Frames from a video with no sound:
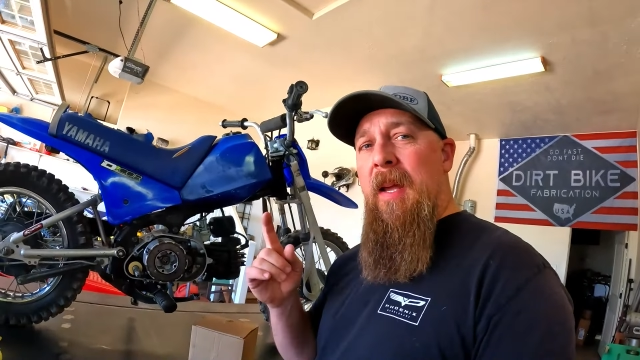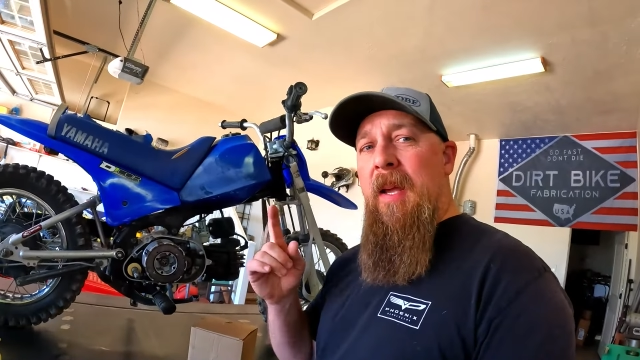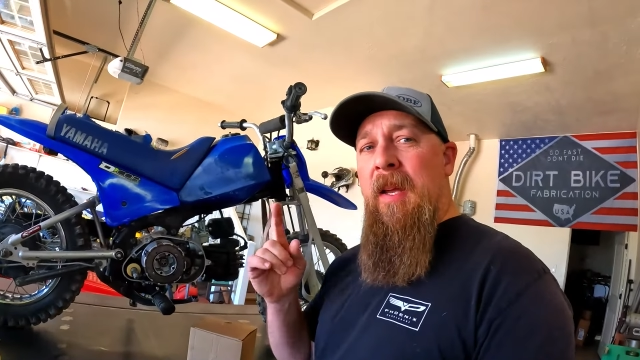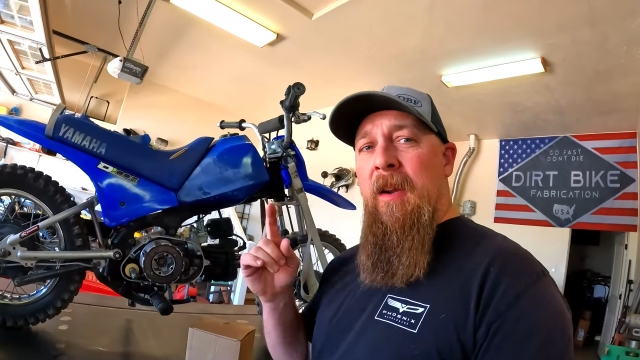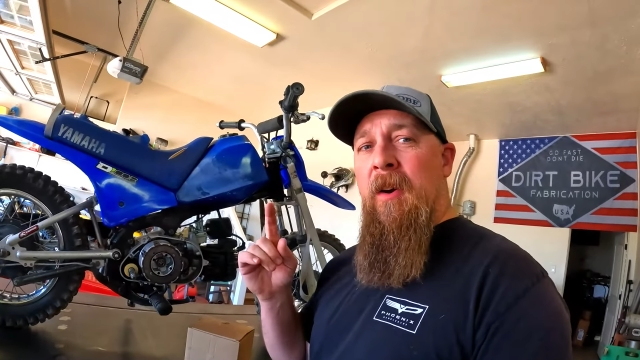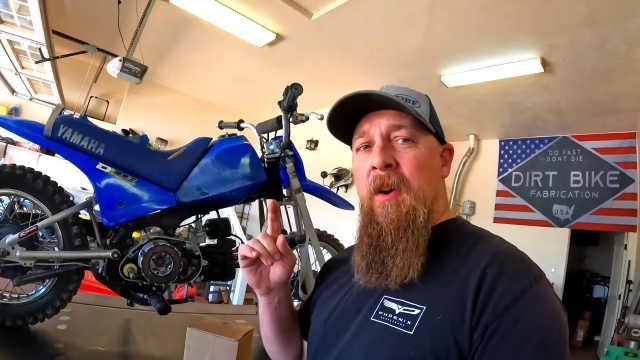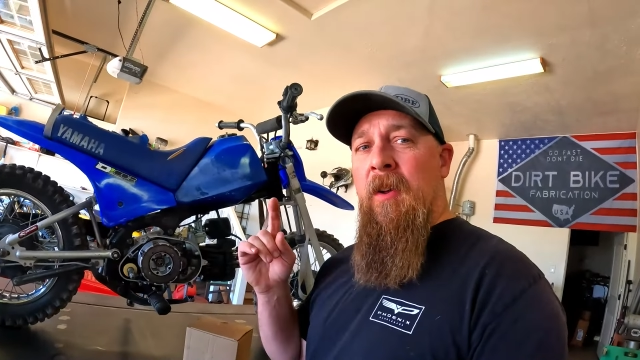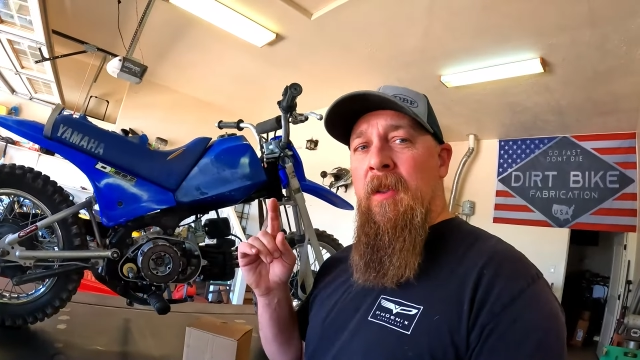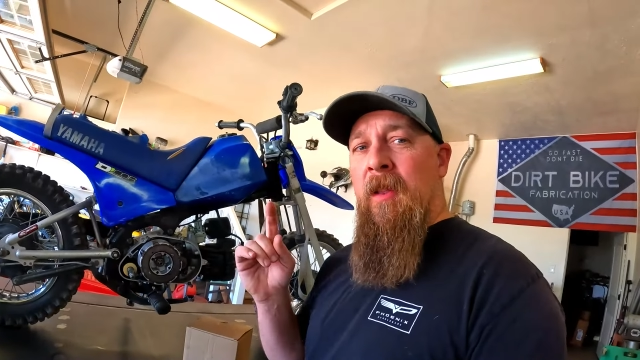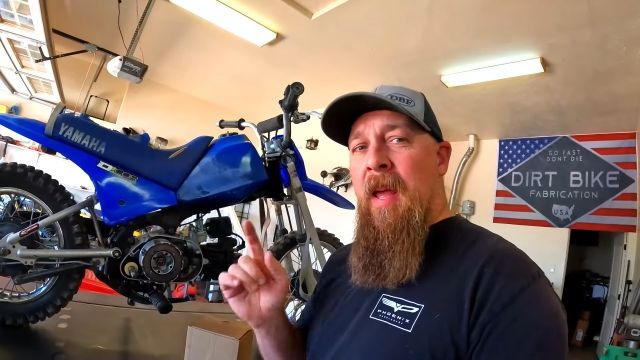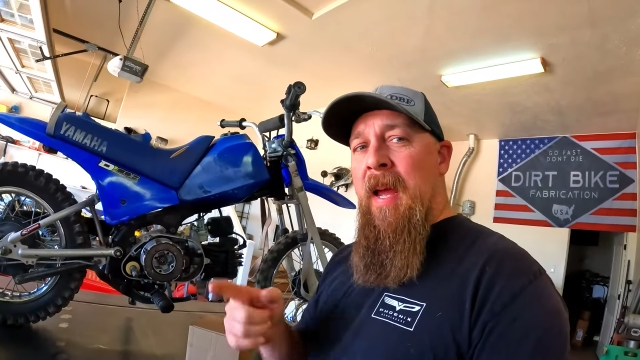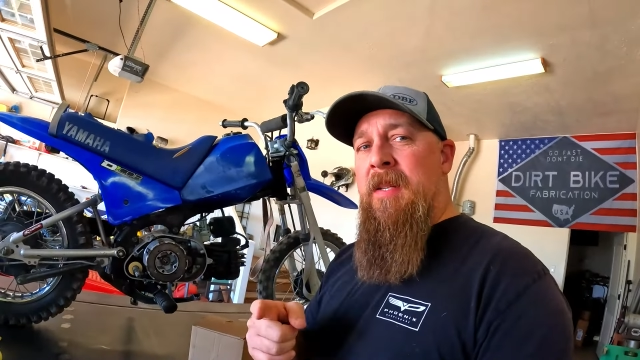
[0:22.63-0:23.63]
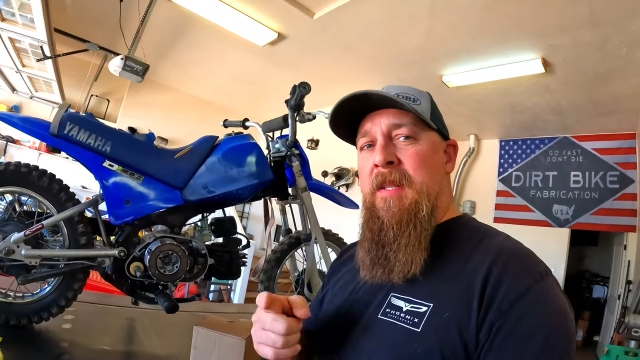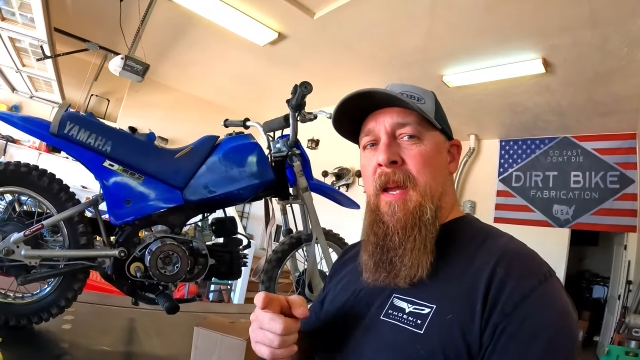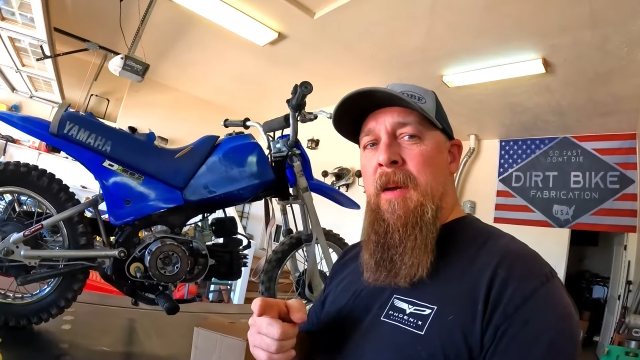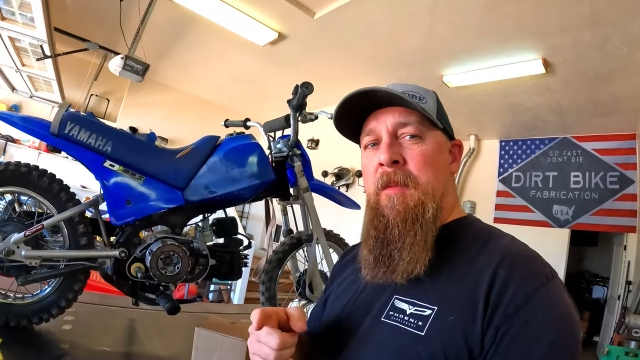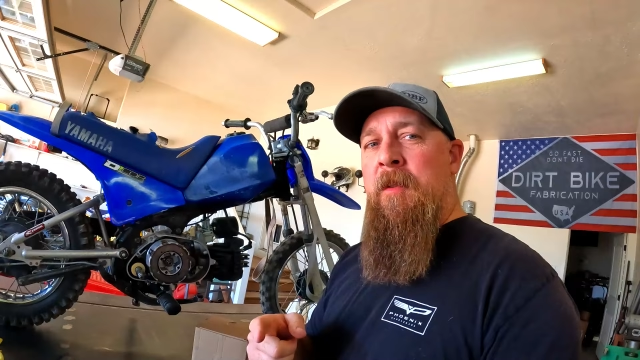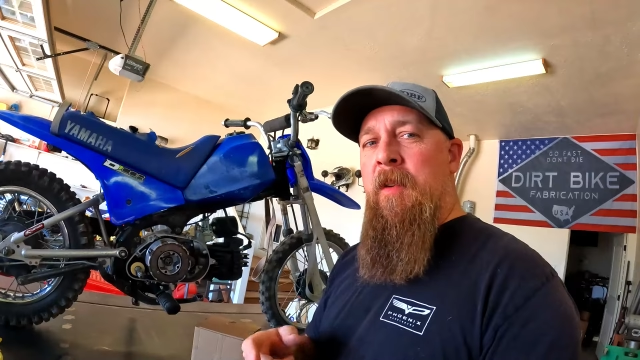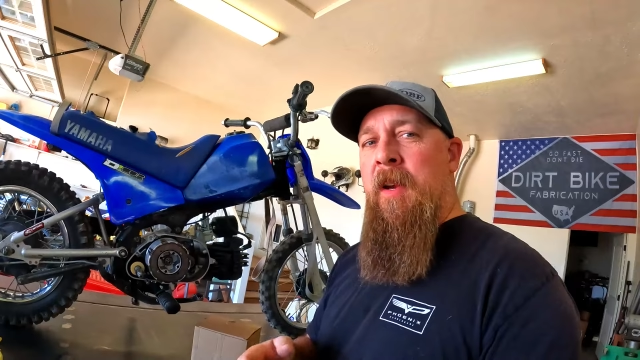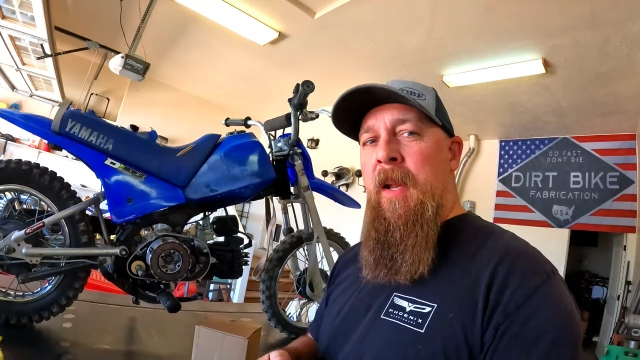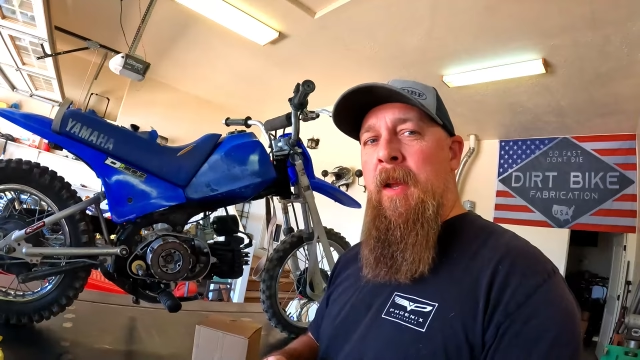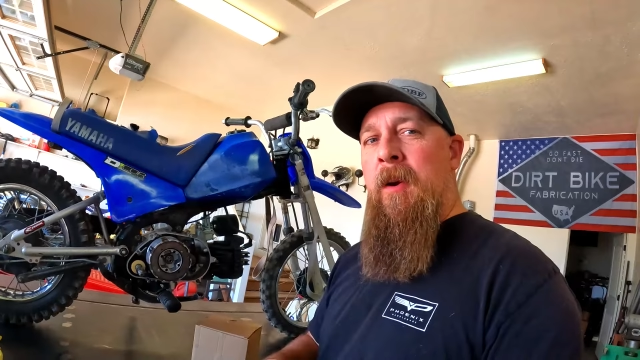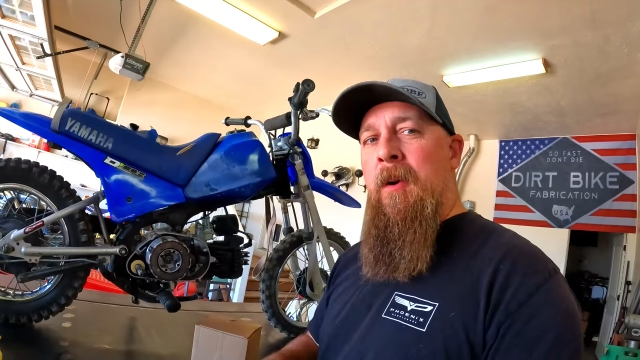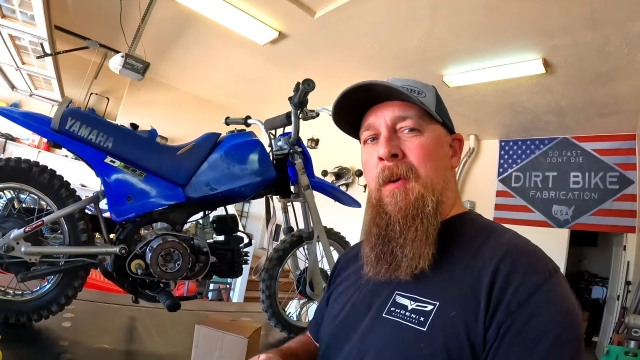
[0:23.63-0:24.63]
And on last time's
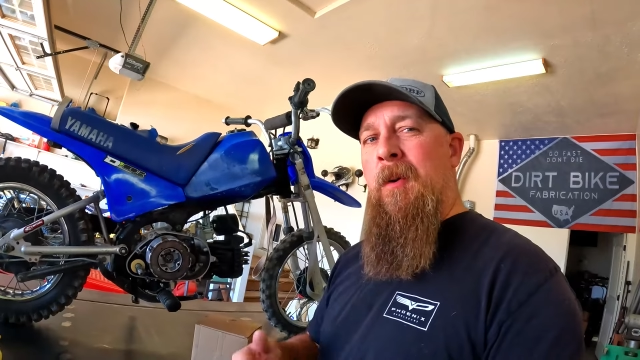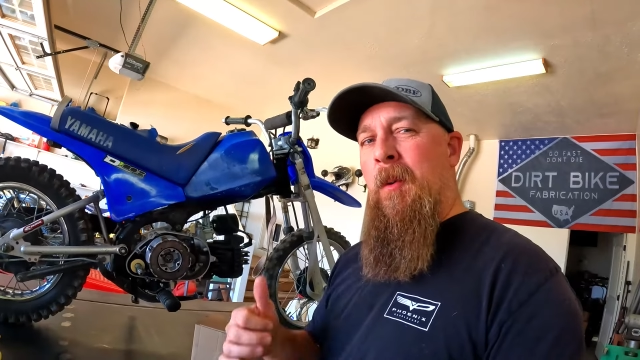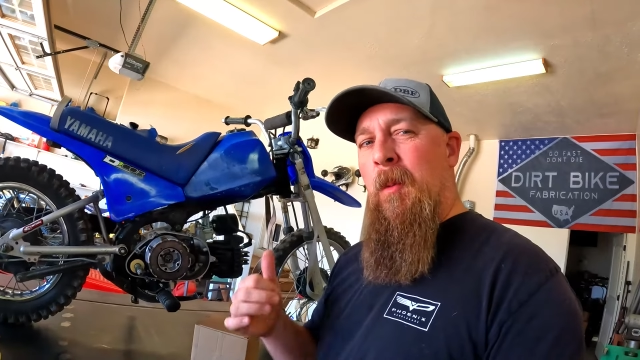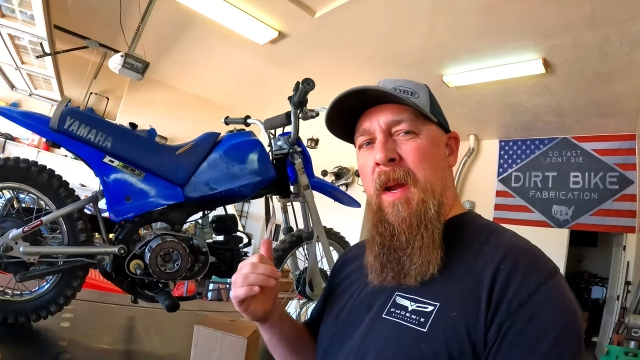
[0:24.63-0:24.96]
video,